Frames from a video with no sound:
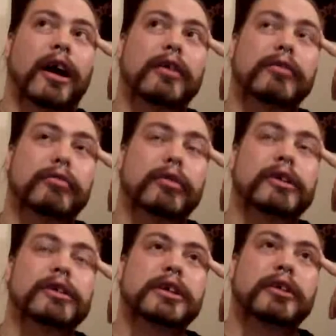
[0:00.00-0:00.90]
I
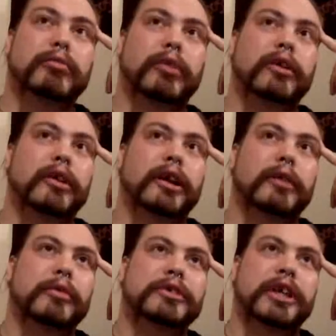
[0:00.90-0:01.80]
really,
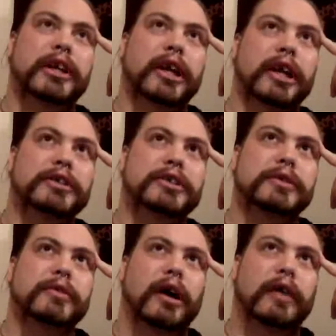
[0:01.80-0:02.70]
really was getting
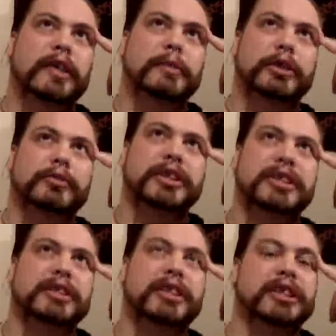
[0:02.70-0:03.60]
into this most
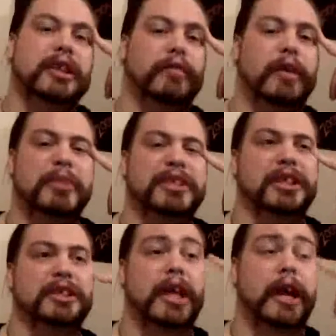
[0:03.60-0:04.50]
recent season of
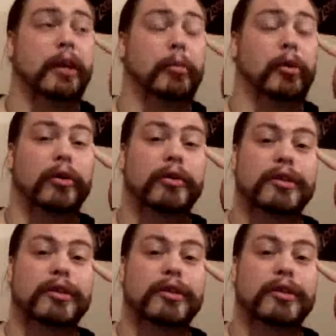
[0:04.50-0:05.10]
NBC's Hannibal.